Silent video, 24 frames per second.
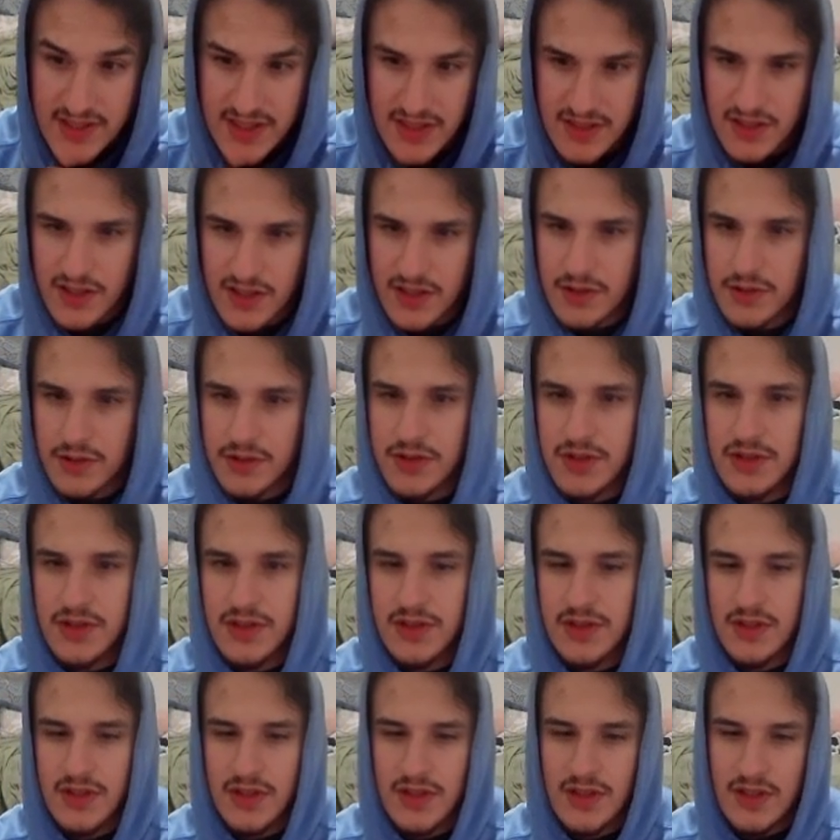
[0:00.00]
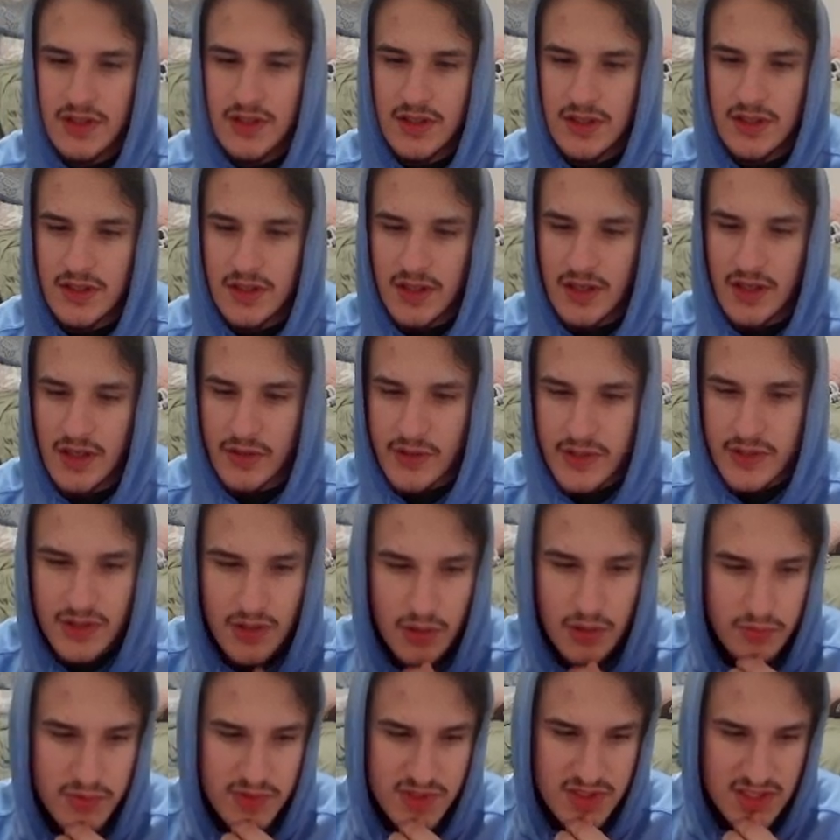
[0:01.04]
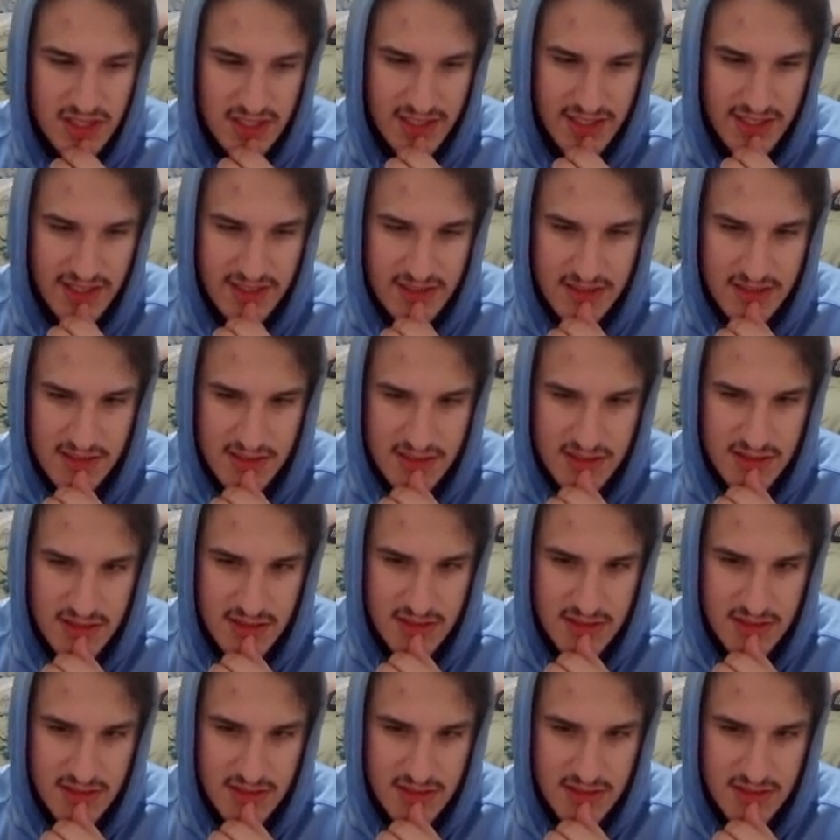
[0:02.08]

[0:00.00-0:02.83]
That's huge. We're gonna hope Sing hits.